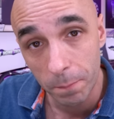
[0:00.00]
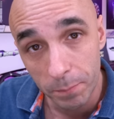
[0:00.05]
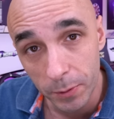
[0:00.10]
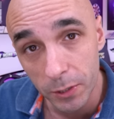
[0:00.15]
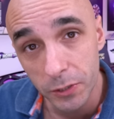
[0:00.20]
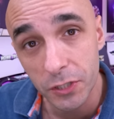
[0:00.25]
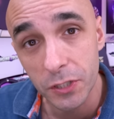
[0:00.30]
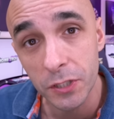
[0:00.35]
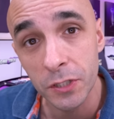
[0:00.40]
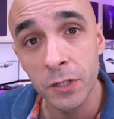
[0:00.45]
a
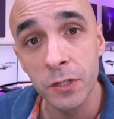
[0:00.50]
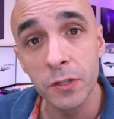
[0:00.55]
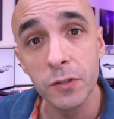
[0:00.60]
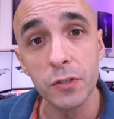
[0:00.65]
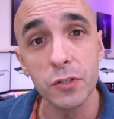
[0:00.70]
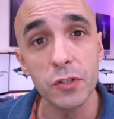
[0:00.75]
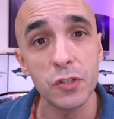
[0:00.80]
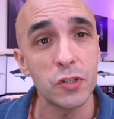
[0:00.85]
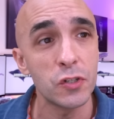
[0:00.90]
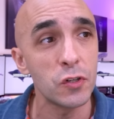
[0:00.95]
button
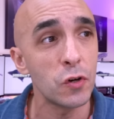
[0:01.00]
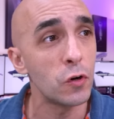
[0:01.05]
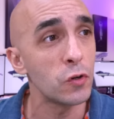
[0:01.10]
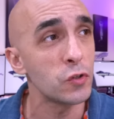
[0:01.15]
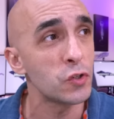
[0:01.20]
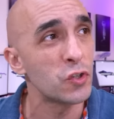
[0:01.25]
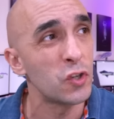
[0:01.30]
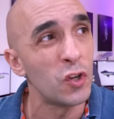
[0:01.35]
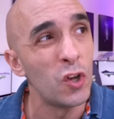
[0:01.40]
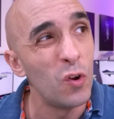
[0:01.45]
that
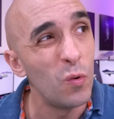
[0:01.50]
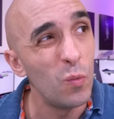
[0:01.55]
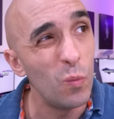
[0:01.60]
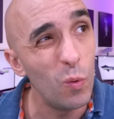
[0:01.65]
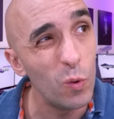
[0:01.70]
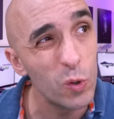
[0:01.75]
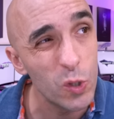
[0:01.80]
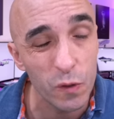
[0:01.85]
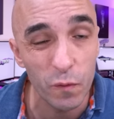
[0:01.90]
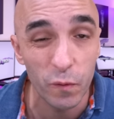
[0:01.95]
starts
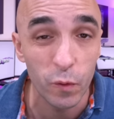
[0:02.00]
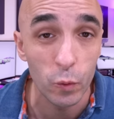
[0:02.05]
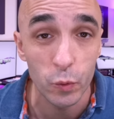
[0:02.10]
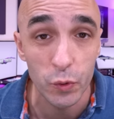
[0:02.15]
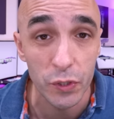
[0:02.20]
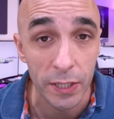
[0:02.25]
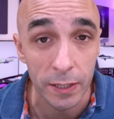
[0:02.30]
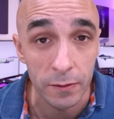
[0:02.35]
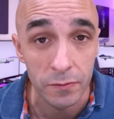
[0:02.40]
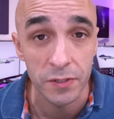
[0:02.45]
waterfall
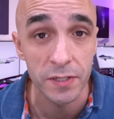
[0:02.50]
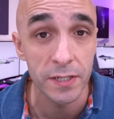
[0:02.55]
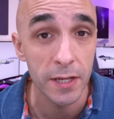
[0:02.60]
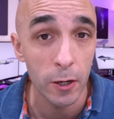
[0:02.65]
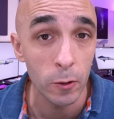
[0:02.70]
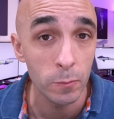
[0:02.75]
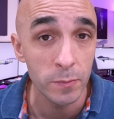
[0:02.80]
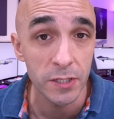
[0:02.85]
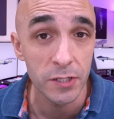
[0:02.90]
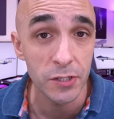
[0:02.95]
sounds to
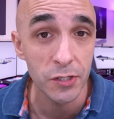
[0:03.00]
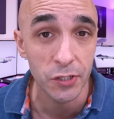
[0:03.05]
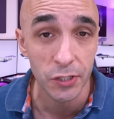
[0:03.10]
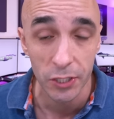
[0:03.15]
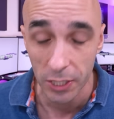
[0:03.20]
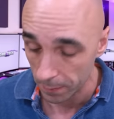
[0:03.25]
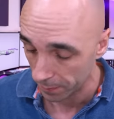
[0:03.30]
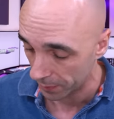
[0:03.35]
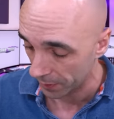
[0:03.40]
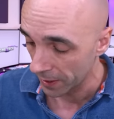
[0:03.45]
help me to
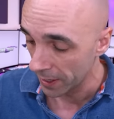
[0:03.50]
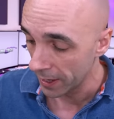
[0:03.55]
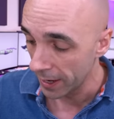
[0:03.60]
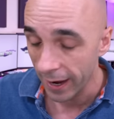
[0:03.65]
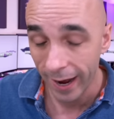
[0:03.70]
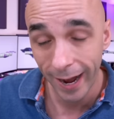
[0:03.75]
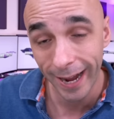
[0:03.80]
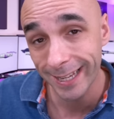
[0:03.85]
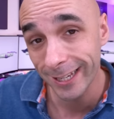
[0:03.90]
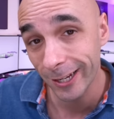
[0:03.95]
sleep.
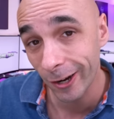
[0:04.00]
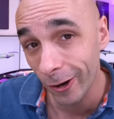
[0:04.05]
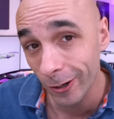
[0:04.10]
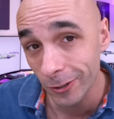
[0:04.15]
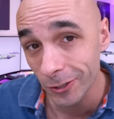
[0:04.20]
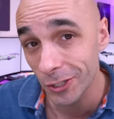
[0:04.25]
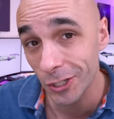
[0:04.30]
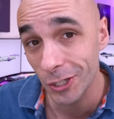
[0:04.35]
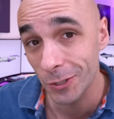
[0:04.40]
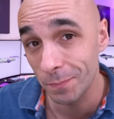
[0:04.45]
I
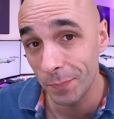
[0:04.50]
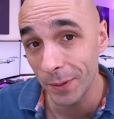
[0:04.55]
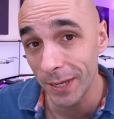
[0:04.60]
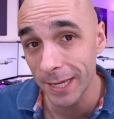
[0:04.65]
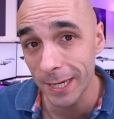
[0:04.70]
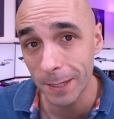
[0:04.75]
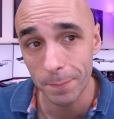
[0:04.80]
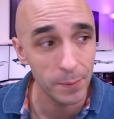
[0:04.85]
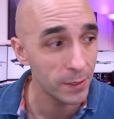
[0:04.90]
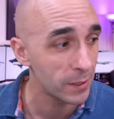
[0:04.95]
can't
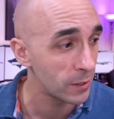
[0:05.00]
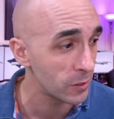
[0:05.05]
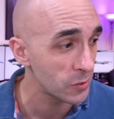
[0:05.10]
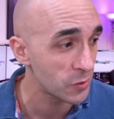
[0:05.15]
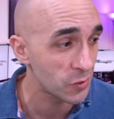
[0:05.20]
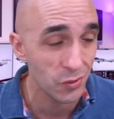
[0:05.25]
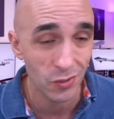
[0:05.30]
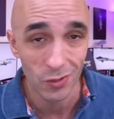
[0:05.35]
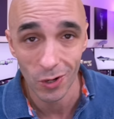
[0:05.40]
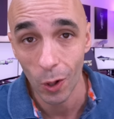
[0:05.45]
speak
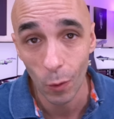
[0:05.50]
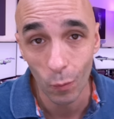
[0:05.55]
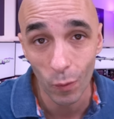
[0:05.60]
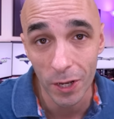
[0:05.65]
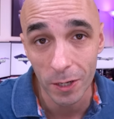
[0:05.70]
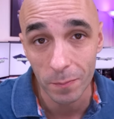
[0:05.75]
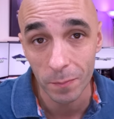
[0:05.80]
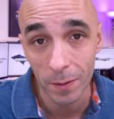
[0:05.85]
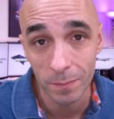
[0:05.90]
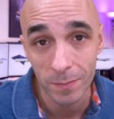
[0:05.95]
because I'll
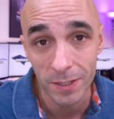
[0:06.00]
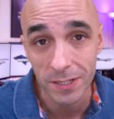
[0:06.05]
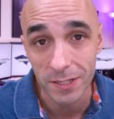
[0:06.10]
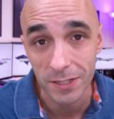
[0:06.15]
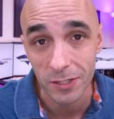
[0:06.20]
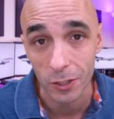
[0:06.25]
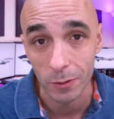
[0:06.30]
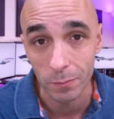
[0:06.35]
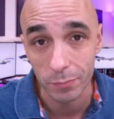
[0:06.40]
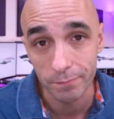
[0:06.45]
wake my
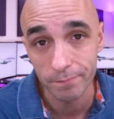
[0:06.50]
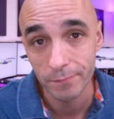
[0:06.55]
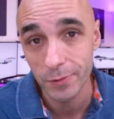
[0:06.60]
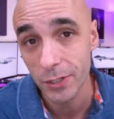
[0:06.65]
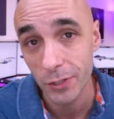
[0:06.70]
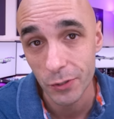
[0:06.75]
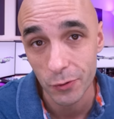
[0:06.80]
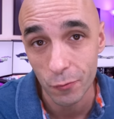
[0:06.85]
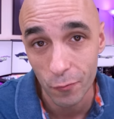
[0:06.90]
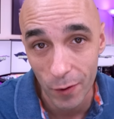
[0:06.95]
missus up.
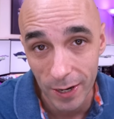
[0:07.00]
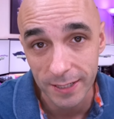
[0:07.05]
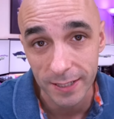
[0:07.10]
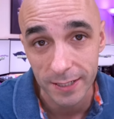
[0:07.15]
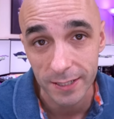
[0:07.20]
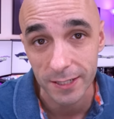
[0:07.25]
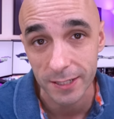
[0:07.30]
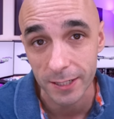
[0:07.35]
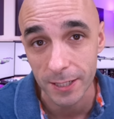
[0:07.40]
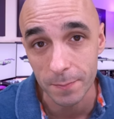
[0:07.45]
She's
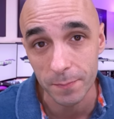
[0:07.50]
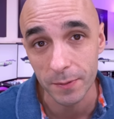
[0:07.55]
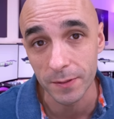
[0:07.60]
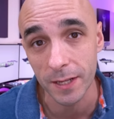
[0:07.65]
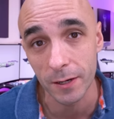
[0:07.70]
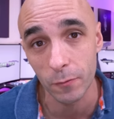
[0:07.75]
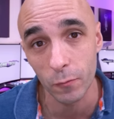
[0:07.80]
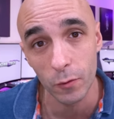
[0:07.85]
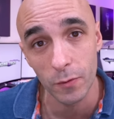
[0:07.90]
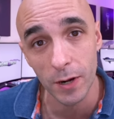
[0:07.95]
already asleep
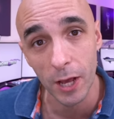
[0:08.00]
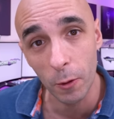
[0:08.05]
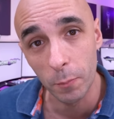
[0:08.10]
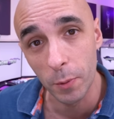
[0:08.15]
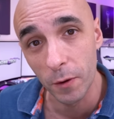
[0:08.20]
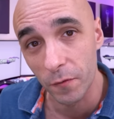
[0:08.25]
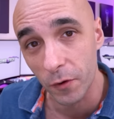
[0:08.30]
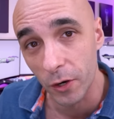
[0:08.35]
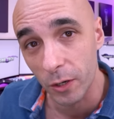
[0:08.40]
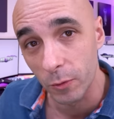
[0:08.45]
and that won't
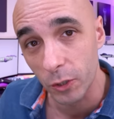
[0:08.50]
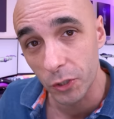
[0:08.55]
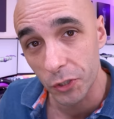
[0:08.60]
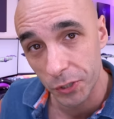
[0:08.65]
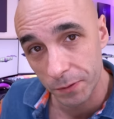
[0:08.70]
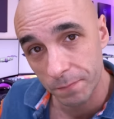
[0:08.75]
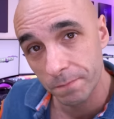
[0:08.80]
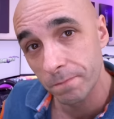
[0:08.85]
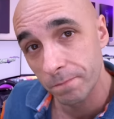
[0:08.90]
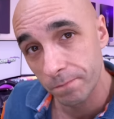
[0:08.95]
help her very much.